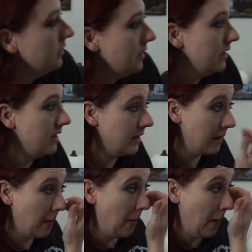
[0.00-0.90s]

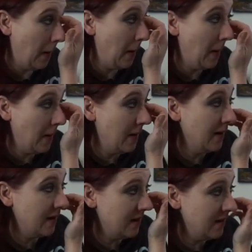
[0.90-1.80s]
Now,
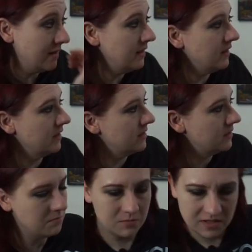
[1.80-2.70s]
I think
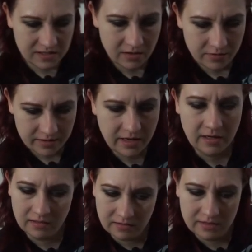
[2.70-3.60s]
this area got a
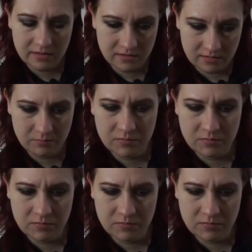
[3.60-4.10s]
little